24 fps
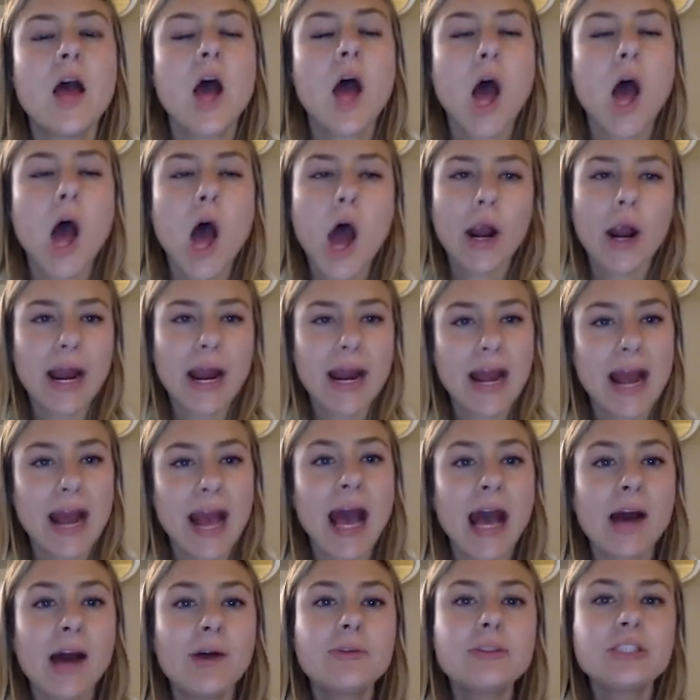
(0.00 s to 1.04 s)
All right,
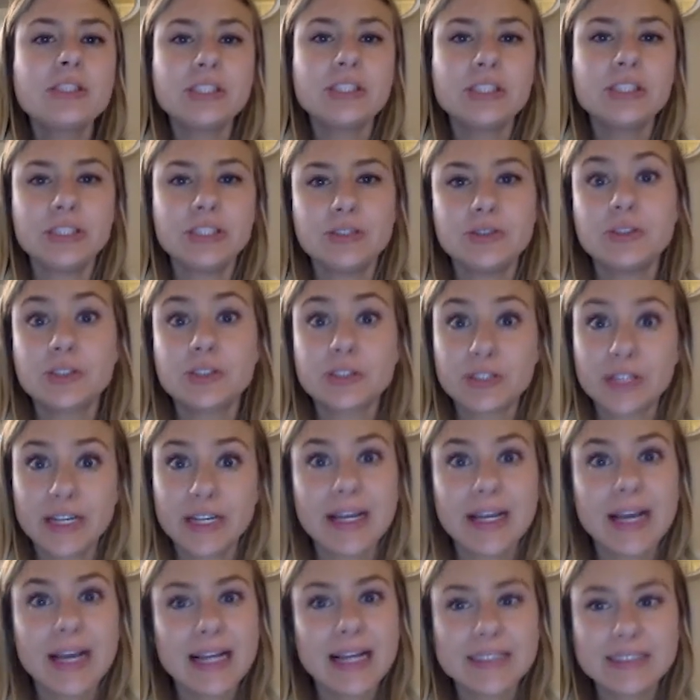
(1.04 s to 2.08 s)
how to use
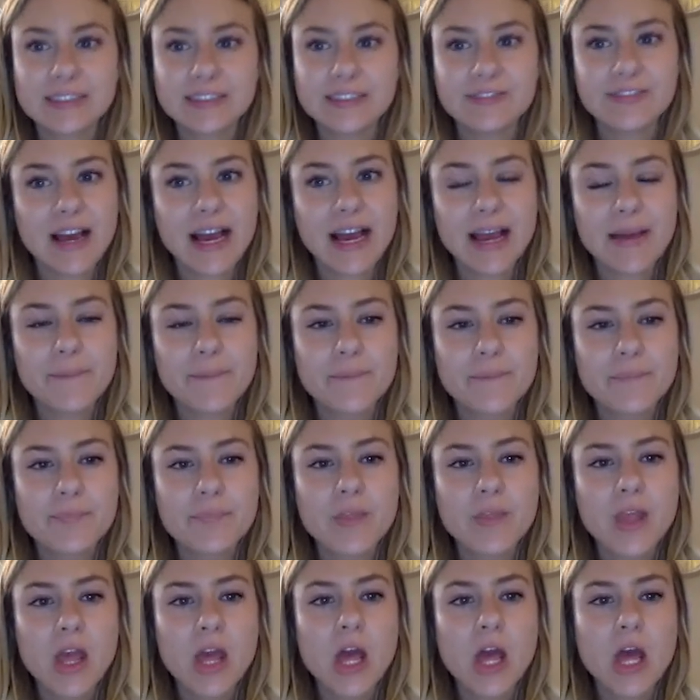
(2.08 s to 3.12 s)
Screencastify.
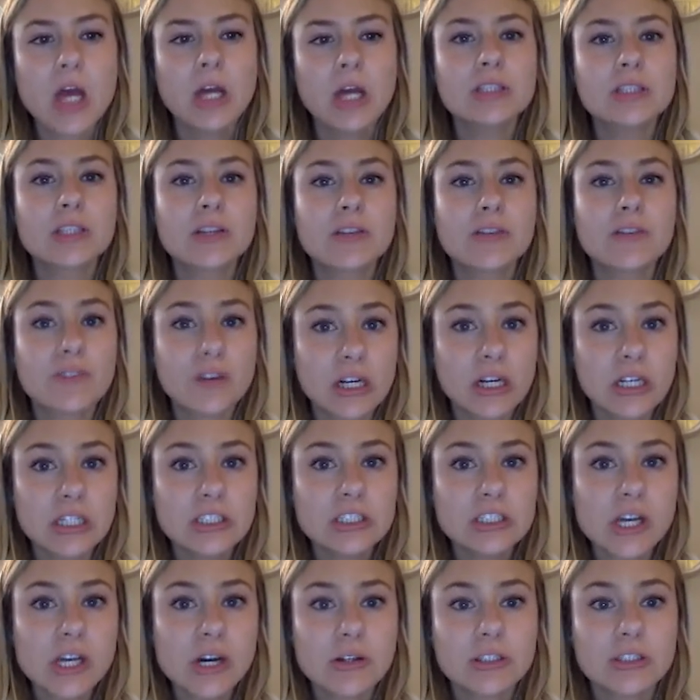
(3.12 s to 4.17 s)
So
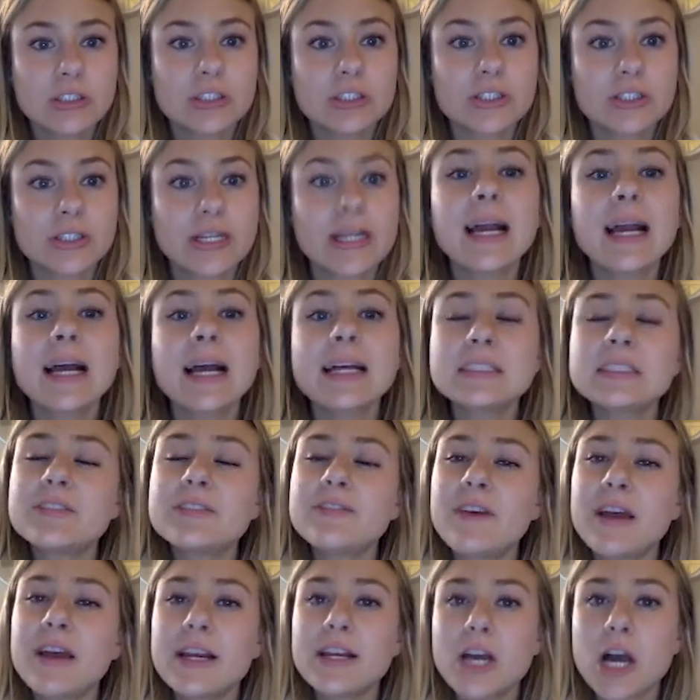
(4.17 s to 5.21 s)
first, go to
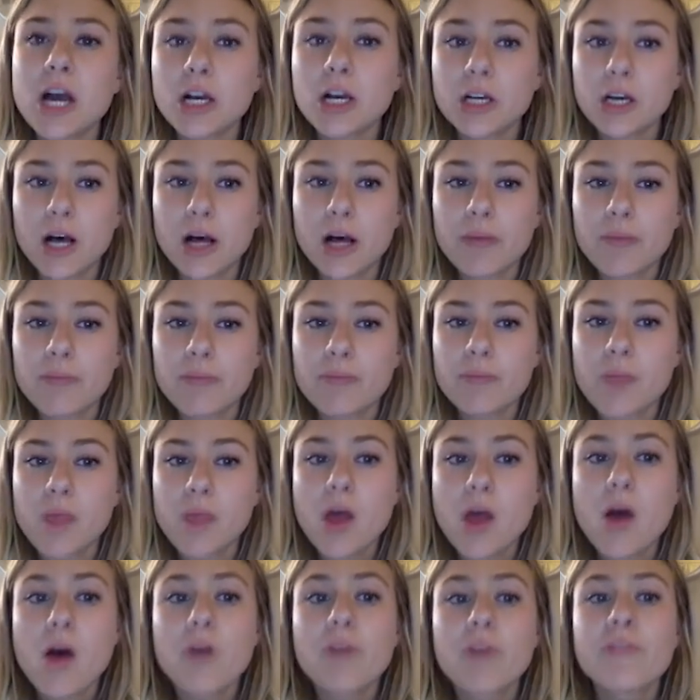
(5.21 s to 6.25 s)
screencastify.com.
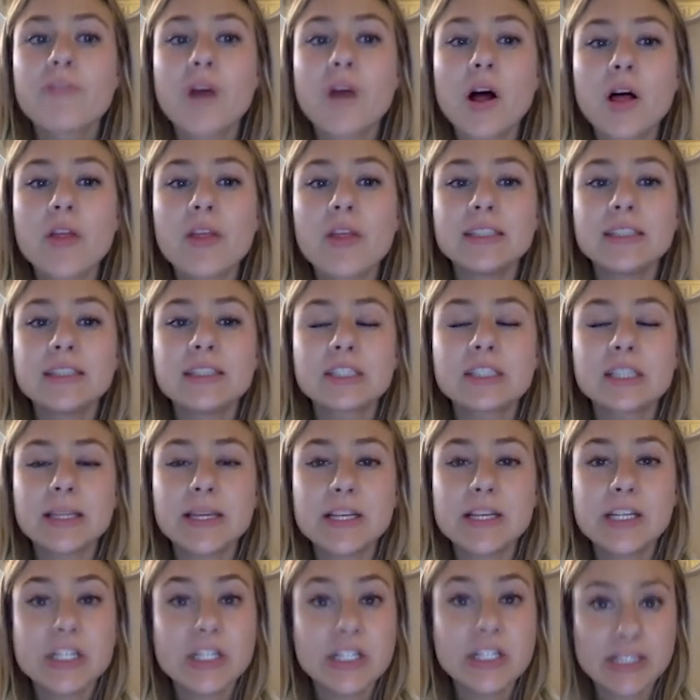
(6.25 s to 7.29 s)
Follow the
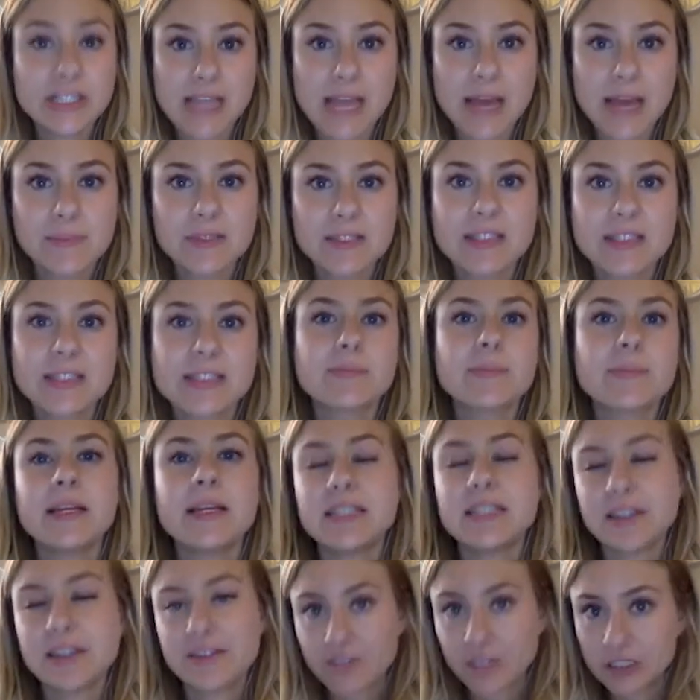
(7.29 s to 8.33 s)
installation steps. This may
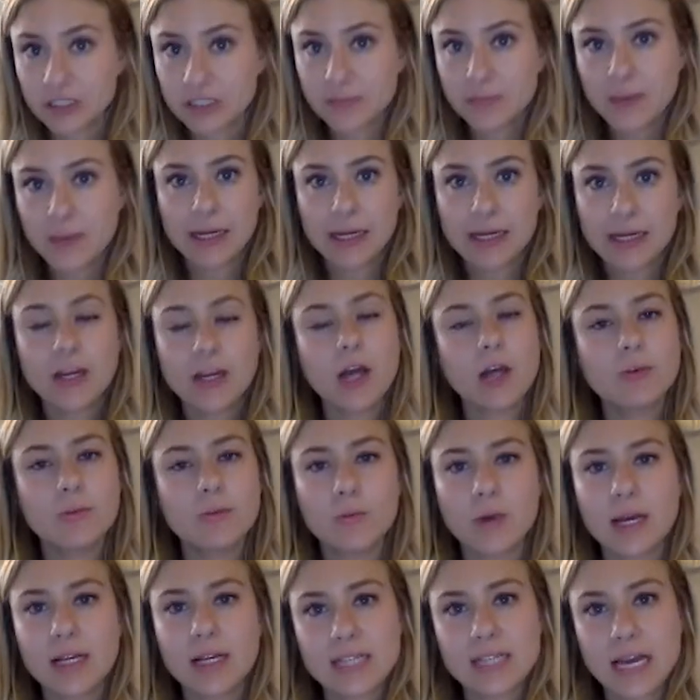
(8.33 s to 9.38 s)
differ depending on
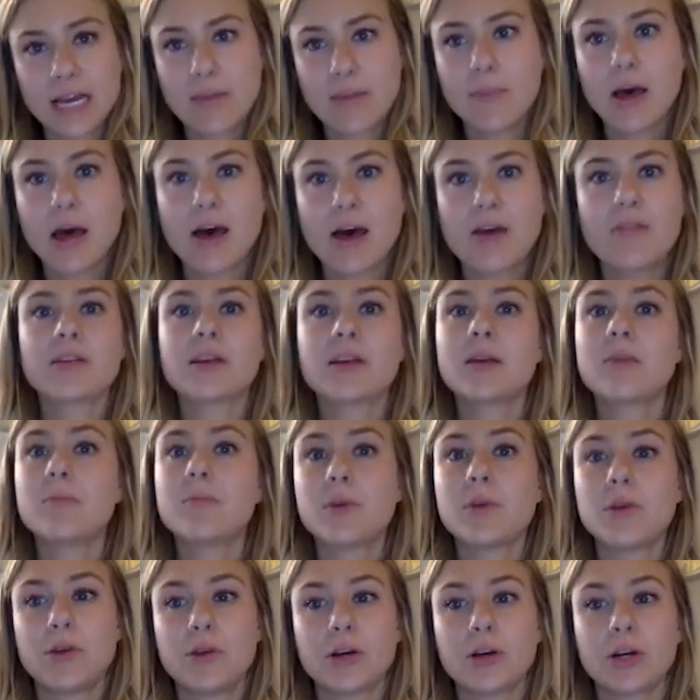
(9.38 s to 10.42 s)
what type of
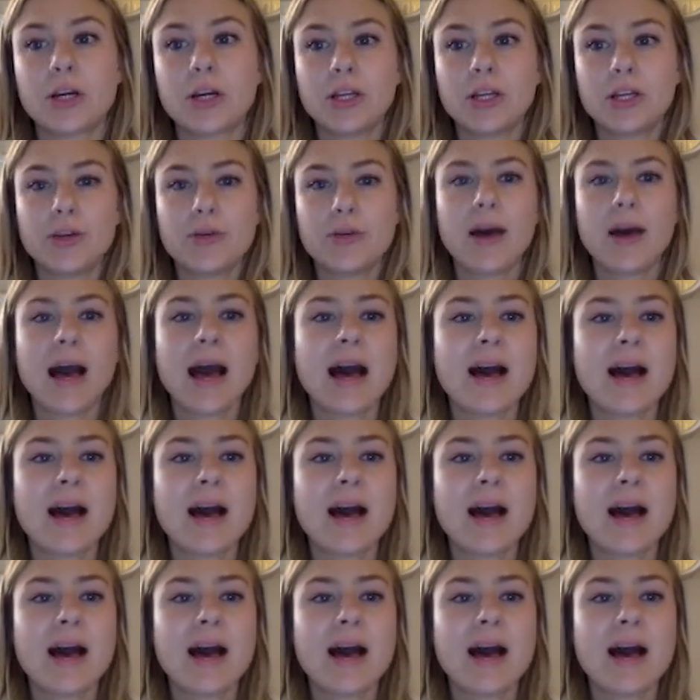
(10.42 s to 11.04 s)
computer you have.